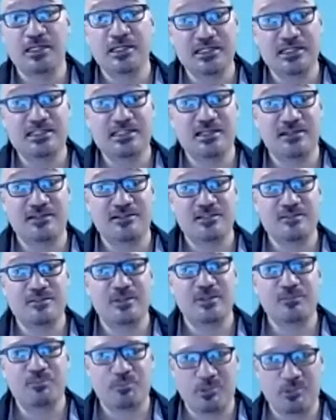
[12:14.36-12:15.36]
is that there's
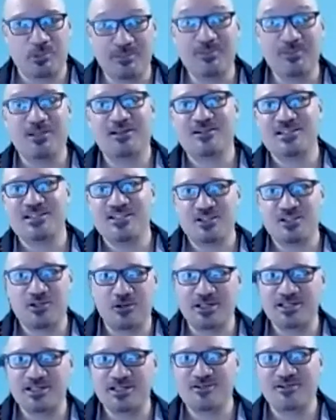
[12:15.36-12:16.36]
been preliminary
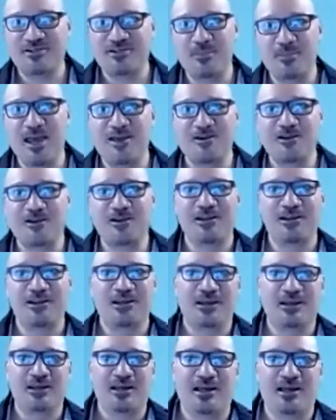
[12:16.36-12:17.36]
studies on the matter.
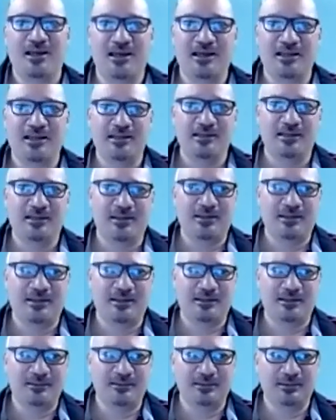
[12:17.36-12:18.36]
And
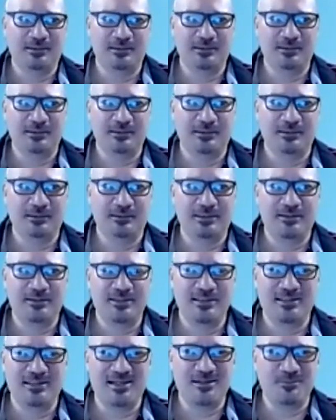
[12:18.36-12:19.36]
the
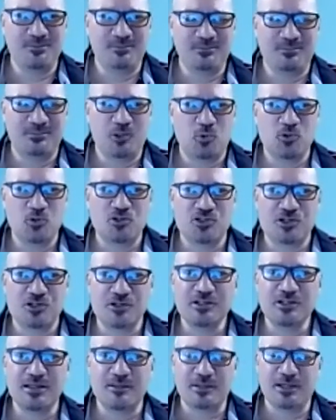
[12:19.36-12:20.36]
thing that I'm
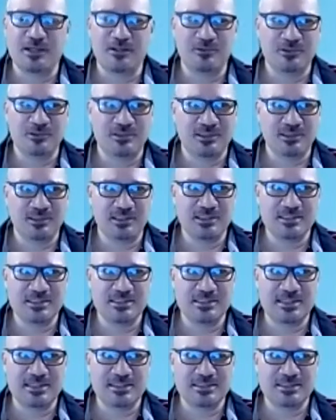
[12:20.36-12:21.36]
concerned about is
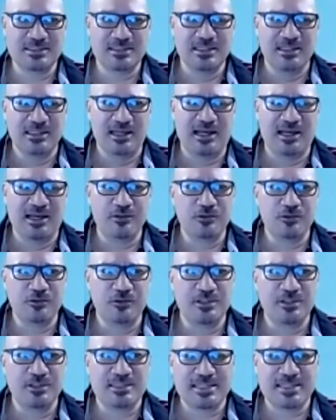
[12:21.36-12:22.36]
that I don't know
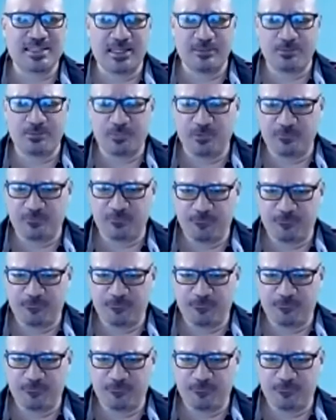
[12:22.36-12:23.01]
the type of,